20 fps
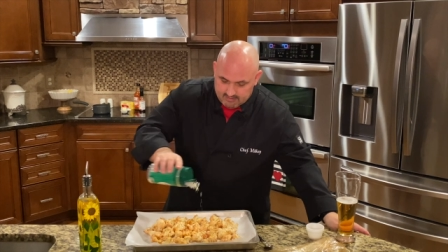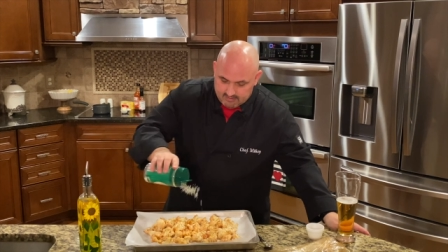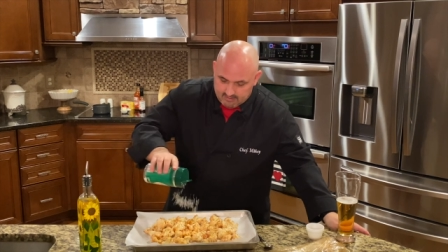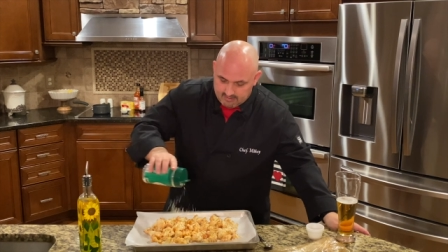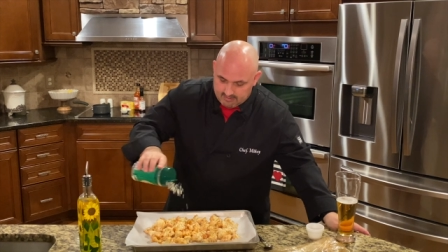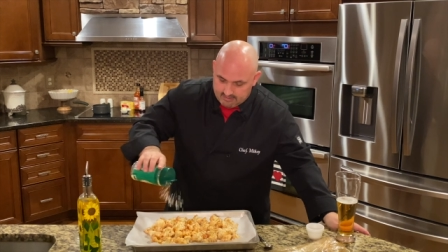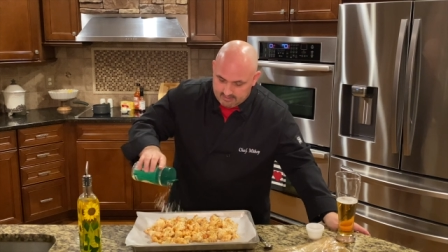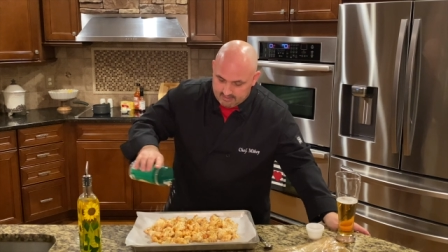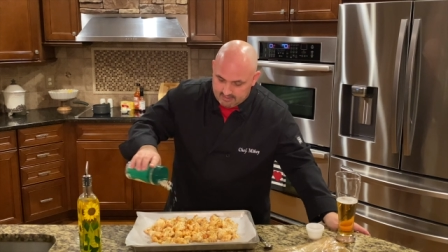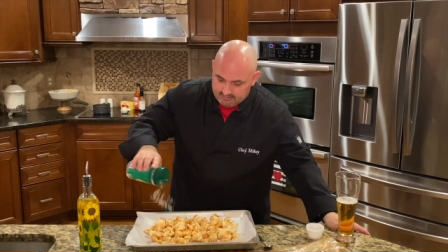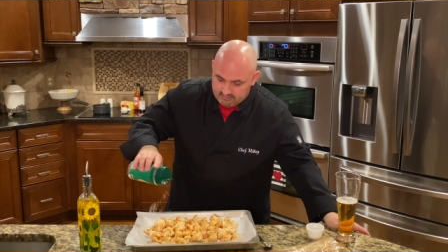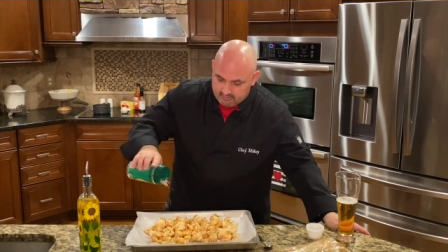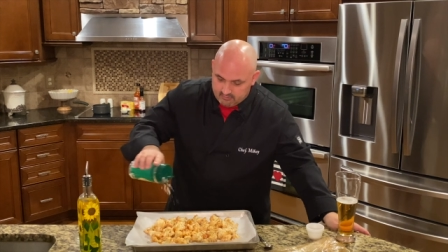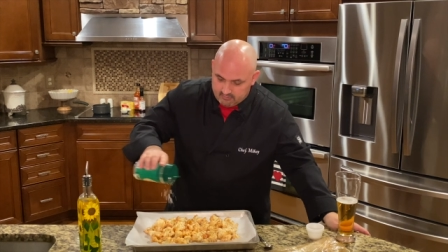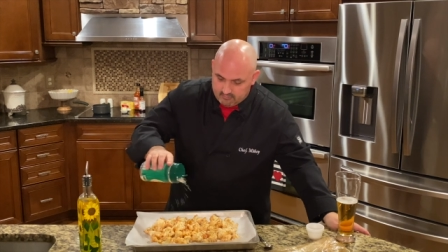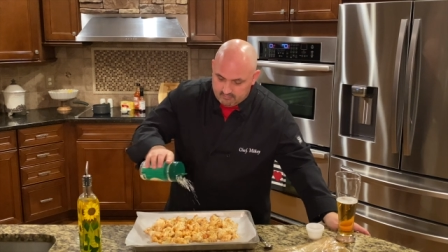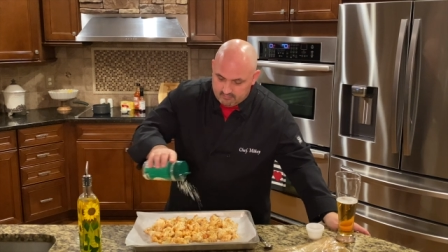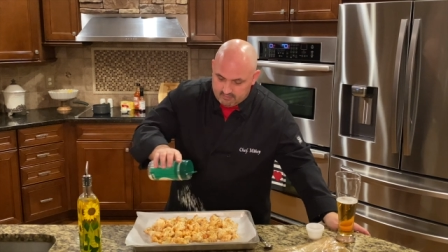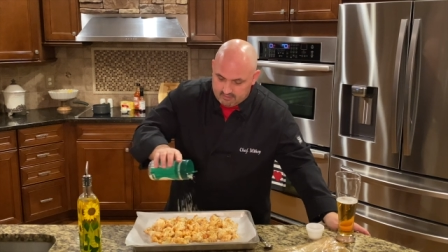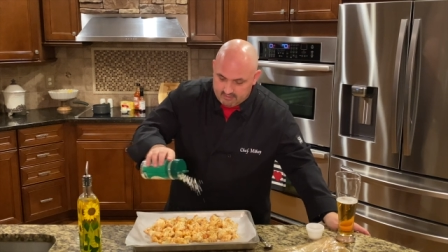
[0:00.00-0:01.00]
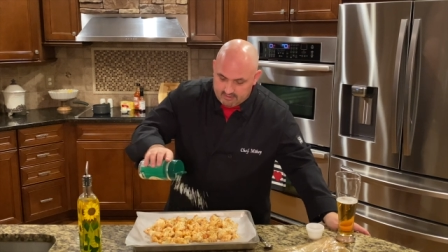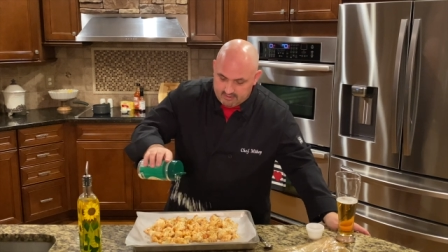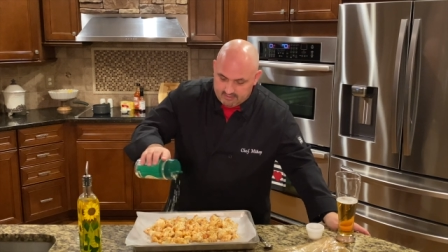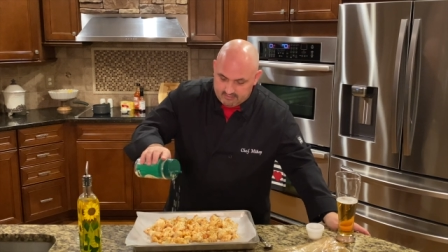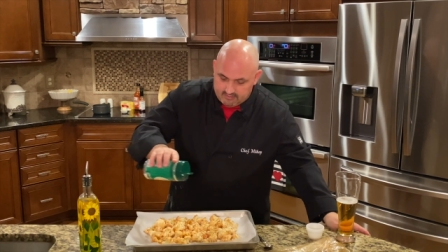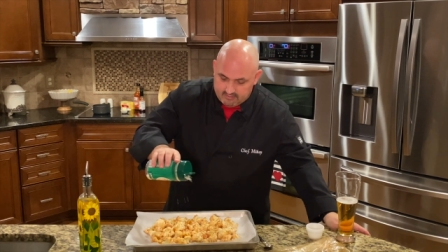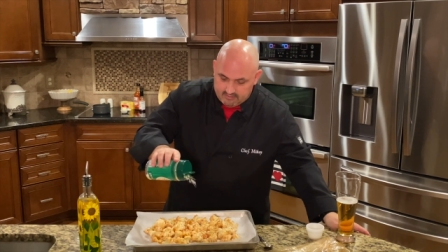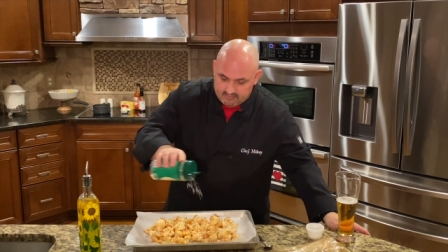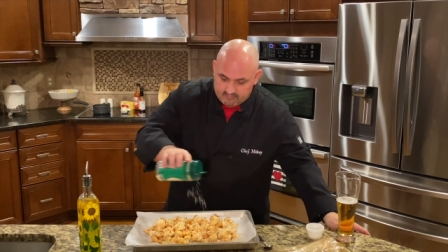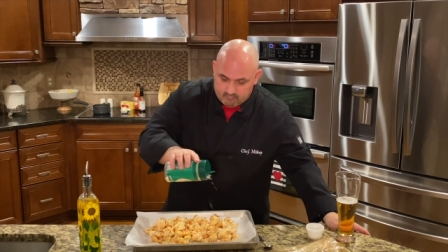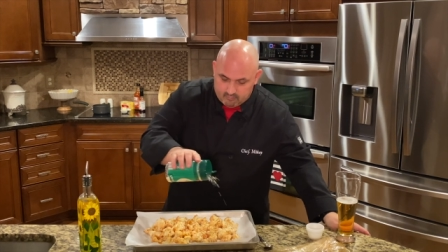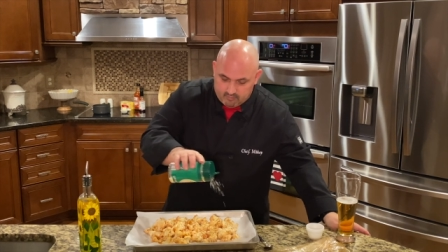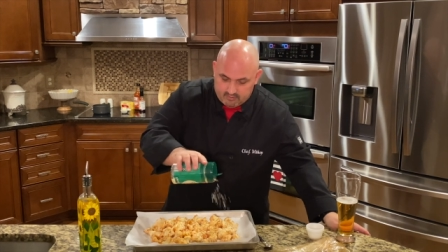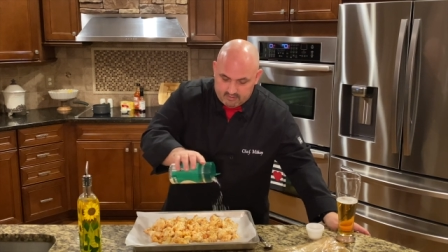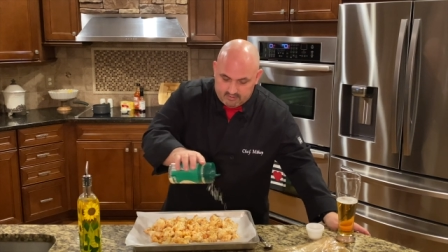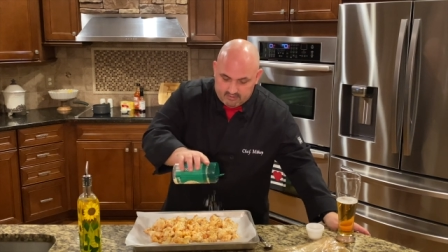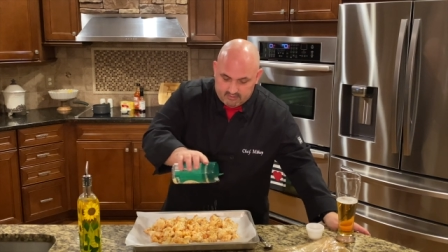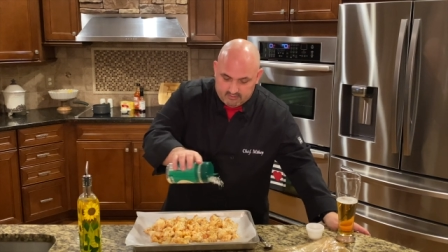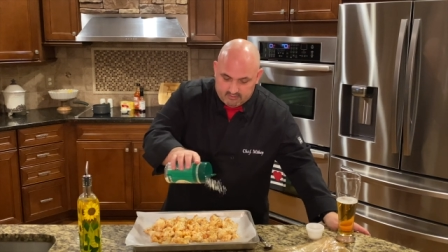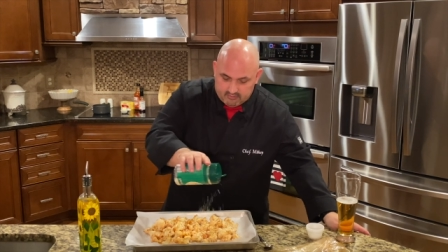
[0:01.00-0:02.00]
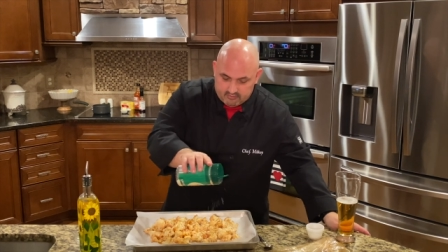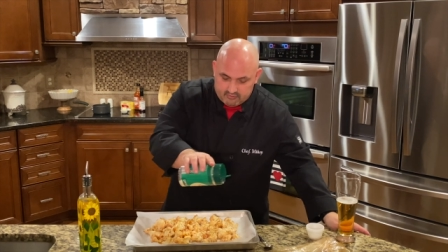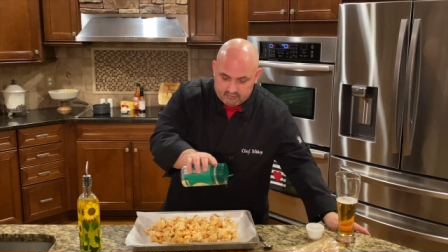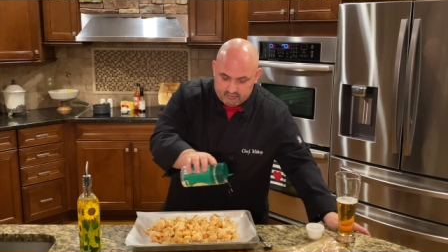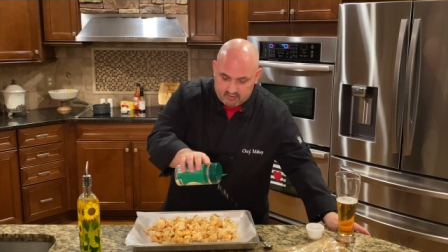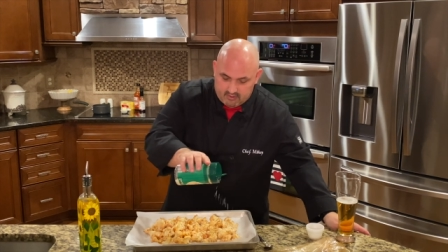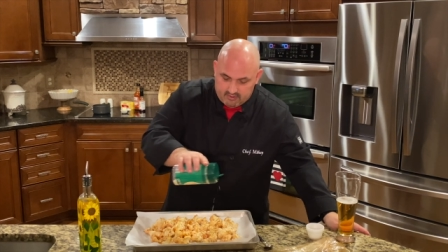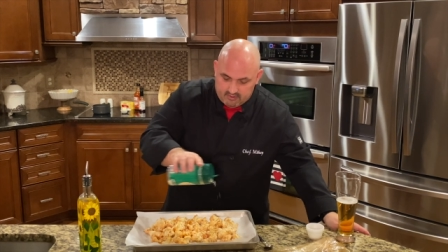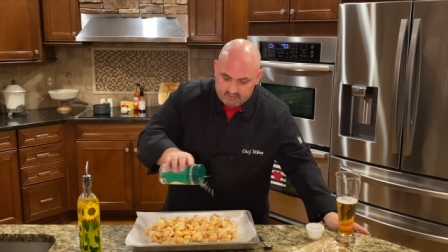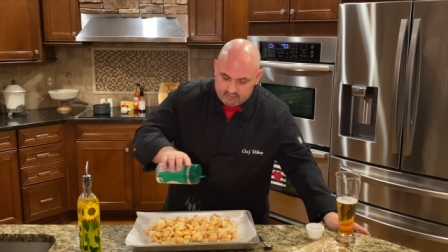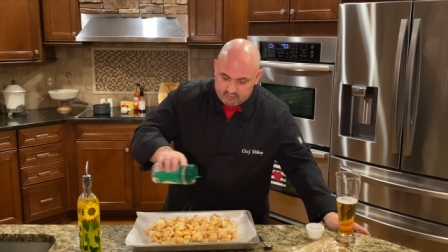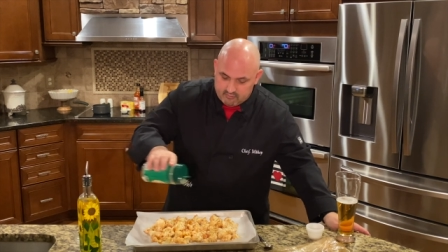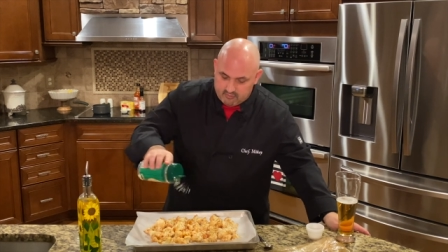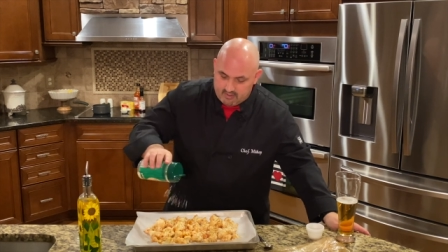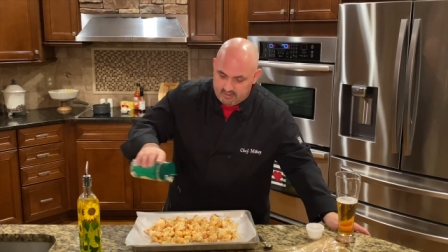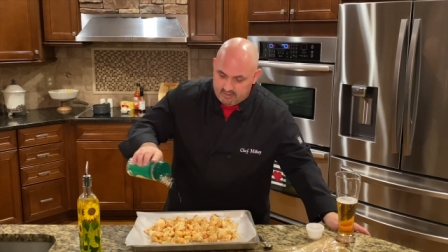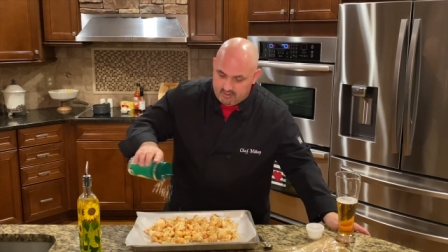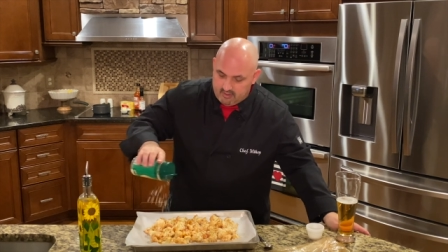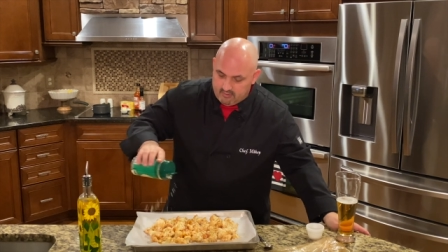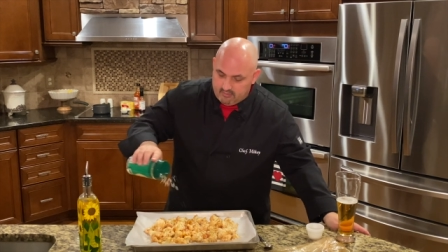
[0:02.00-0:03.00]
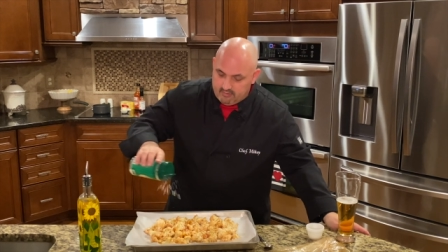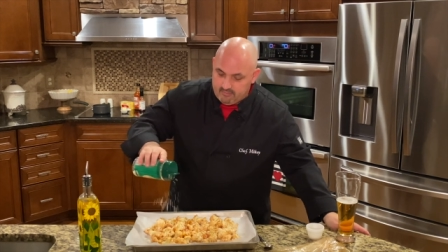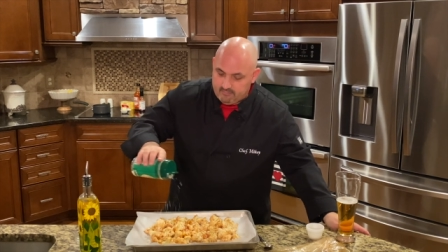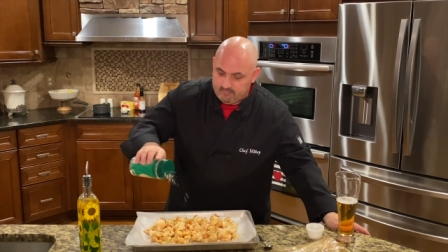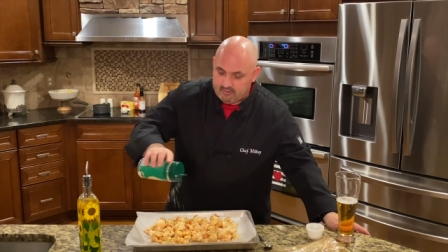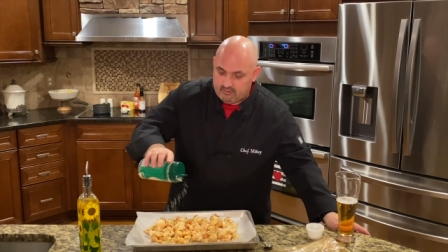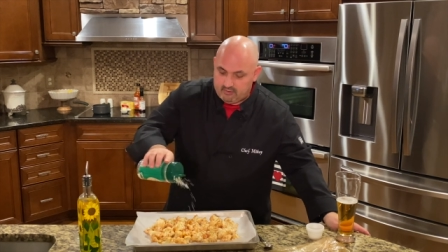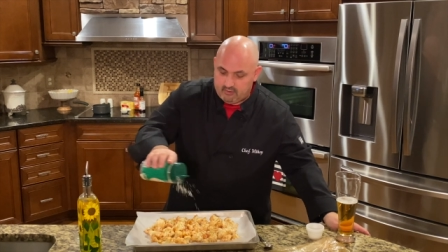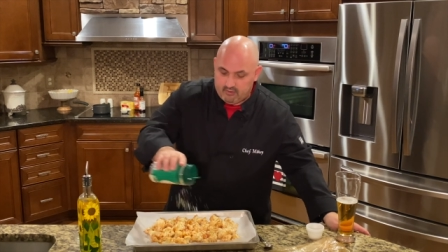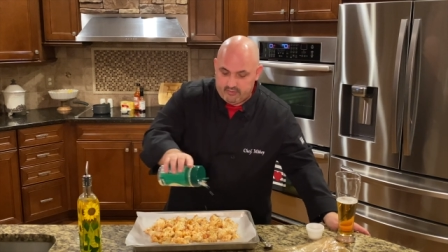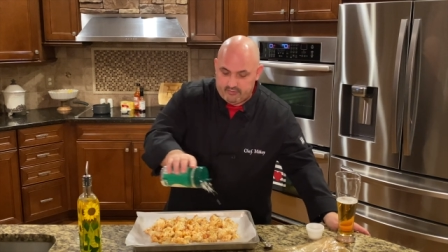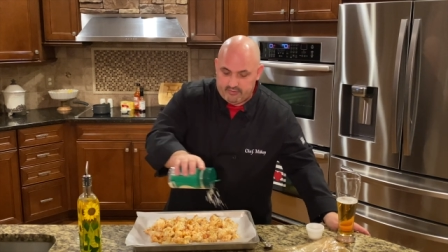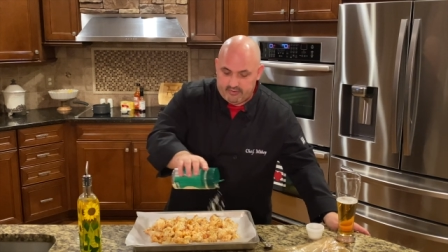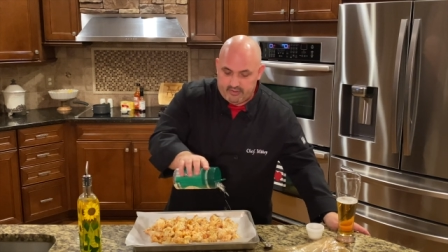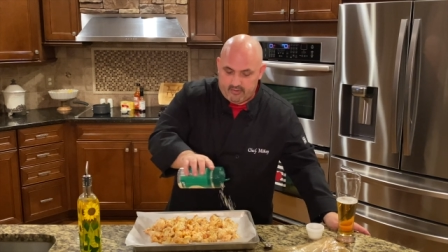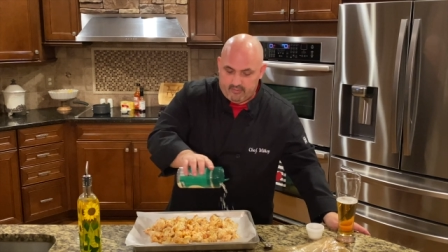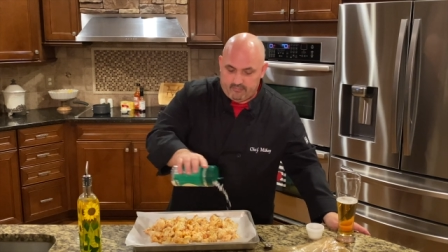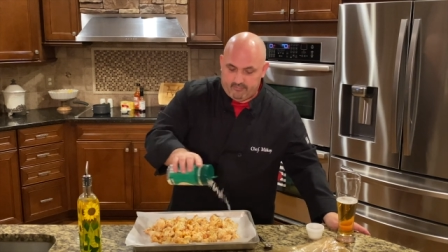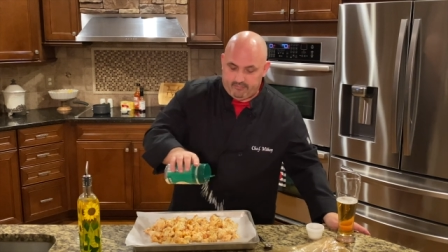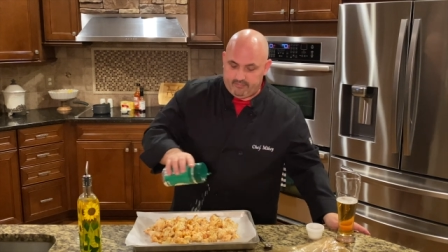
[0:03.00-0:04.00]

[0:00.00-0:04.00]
I like, to, I like this one in the little jar here, the dried out one, but here we go.